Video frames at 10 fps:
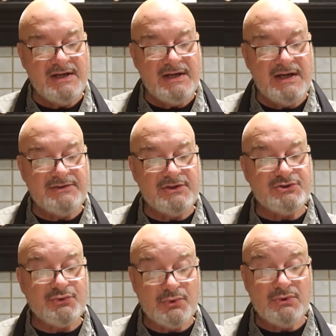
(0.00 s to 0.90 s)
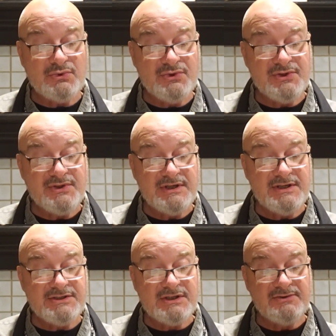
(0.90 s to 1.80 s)
and the truth
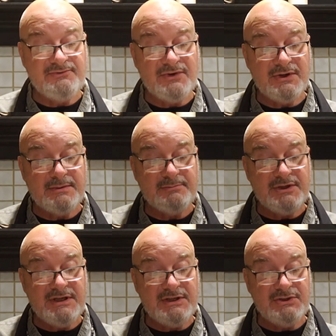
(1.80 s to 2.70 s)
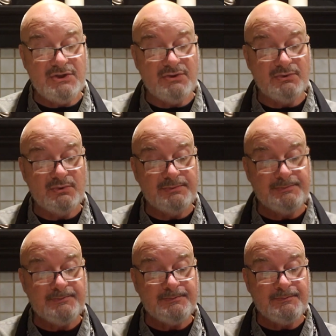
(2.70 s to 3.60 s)
is confirmed in you.
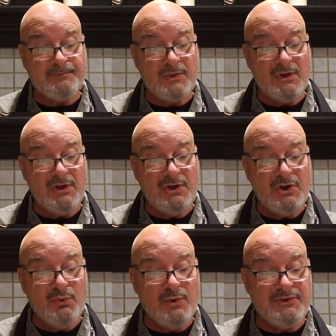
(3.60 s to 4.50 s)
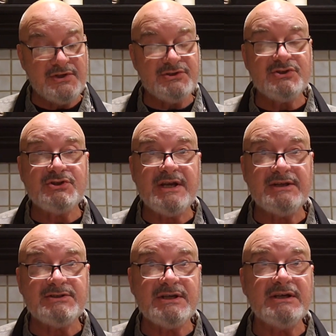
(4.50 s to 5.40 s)
With a
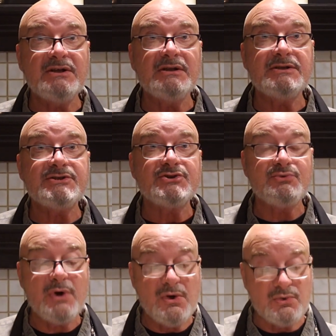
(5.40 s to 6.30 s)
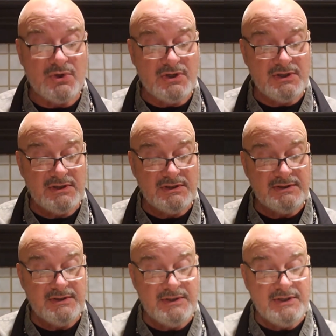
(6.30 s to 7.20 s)
single stroke,
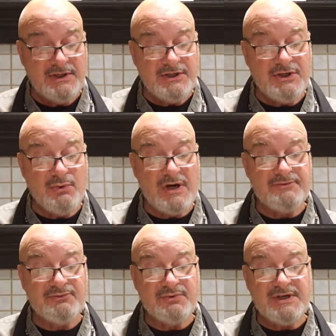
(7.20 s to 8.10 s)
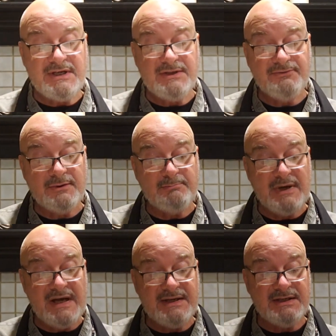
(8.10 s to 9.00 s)
you are freed from
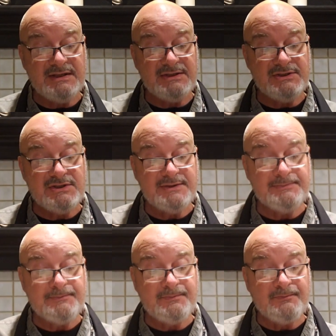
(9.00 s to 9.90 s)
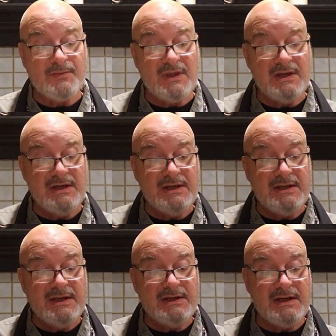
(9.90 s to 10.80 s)
bondage.
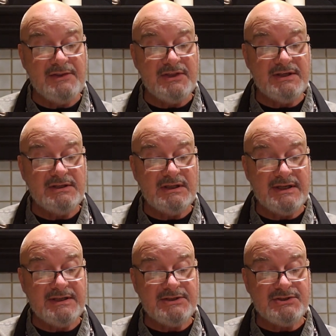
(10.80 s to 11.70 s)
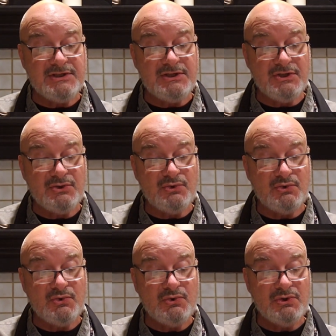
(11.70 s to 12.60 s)
Nothing clings to you,